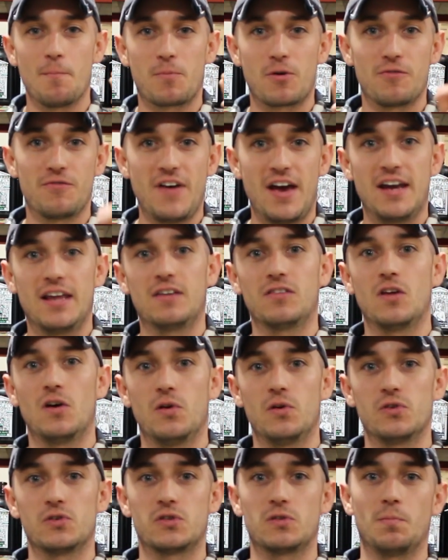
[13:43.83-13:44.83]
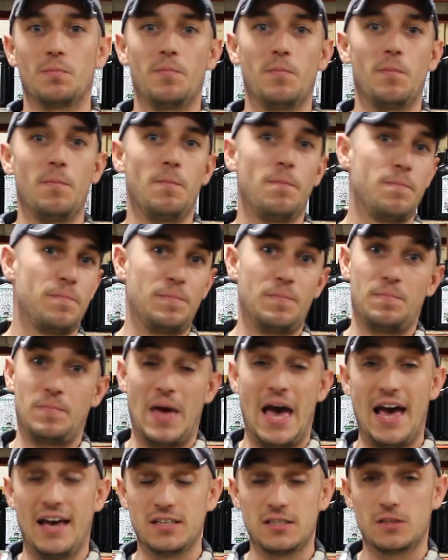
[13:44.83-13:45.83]
preventing those
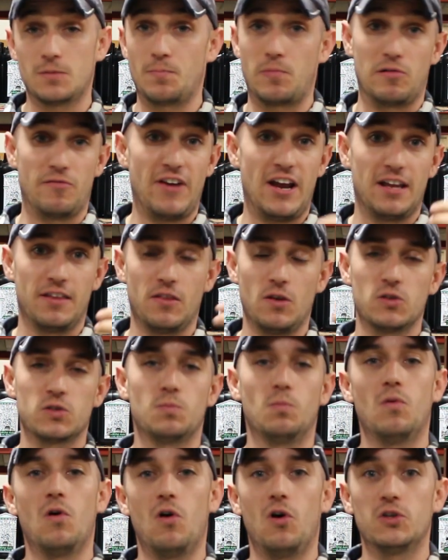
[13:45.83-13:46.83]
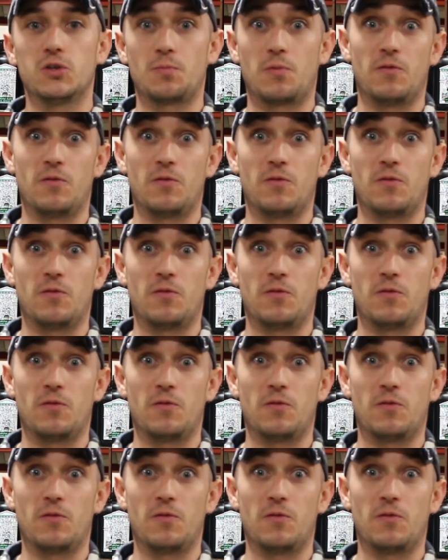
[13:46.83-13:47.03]
pests, preventing those molds,